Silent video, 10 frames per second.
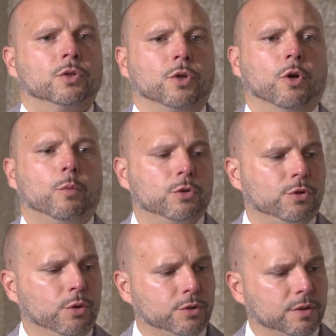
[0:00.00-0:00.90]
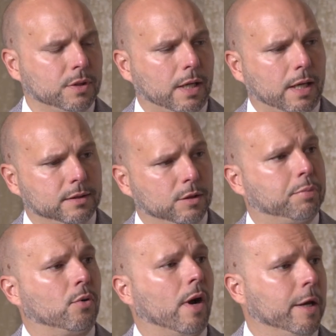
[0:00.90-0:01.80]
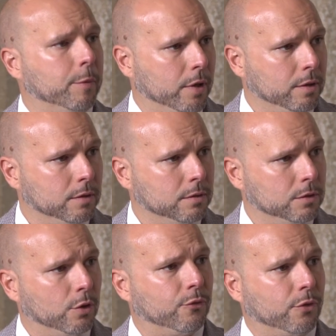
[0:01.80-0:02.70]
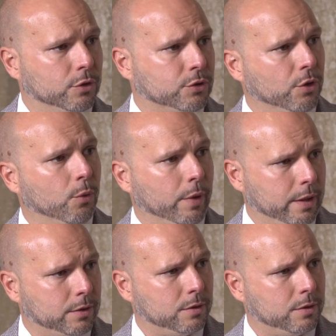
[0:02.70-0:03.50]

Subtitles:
So you almost use this as a primer the first 2 weeks.